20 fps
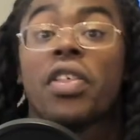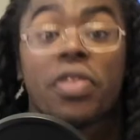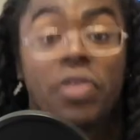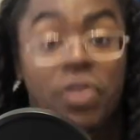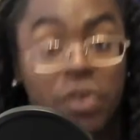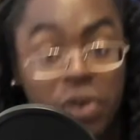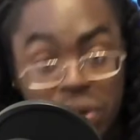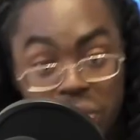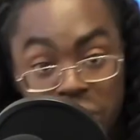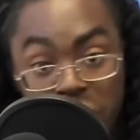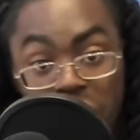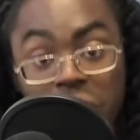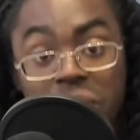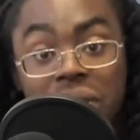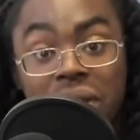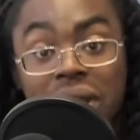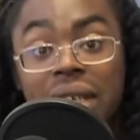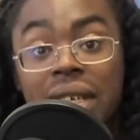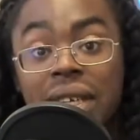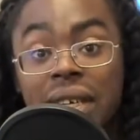Third row
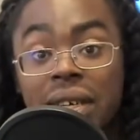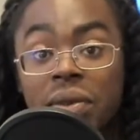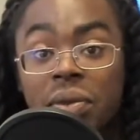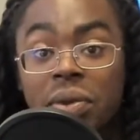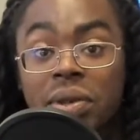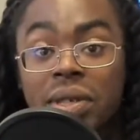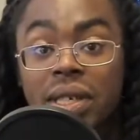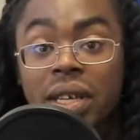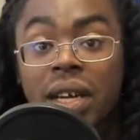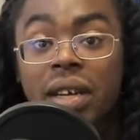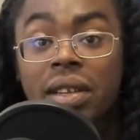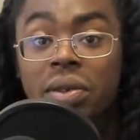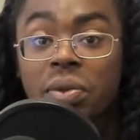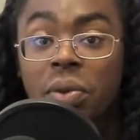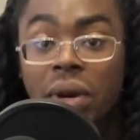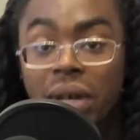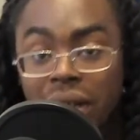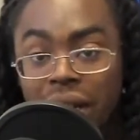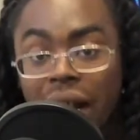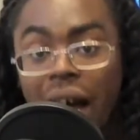seating was another
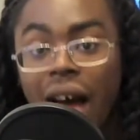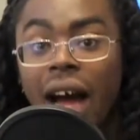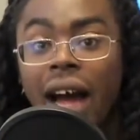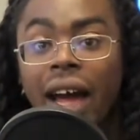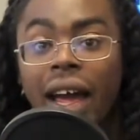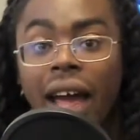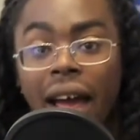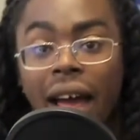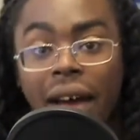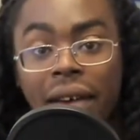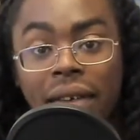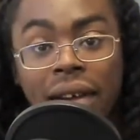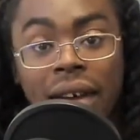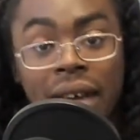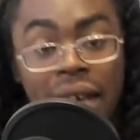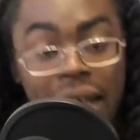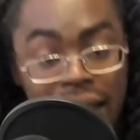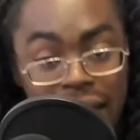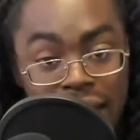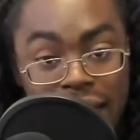one, and I had
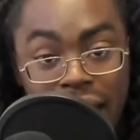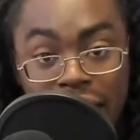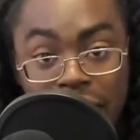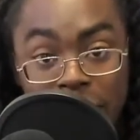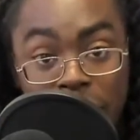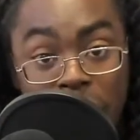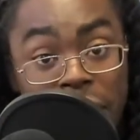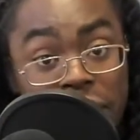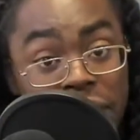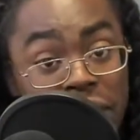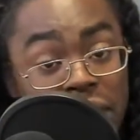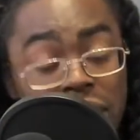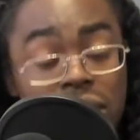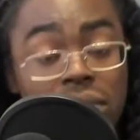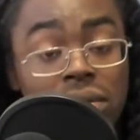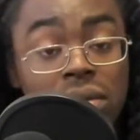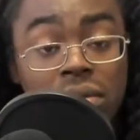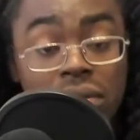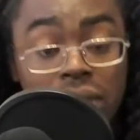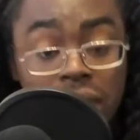that in my
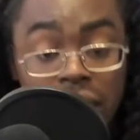vehicle.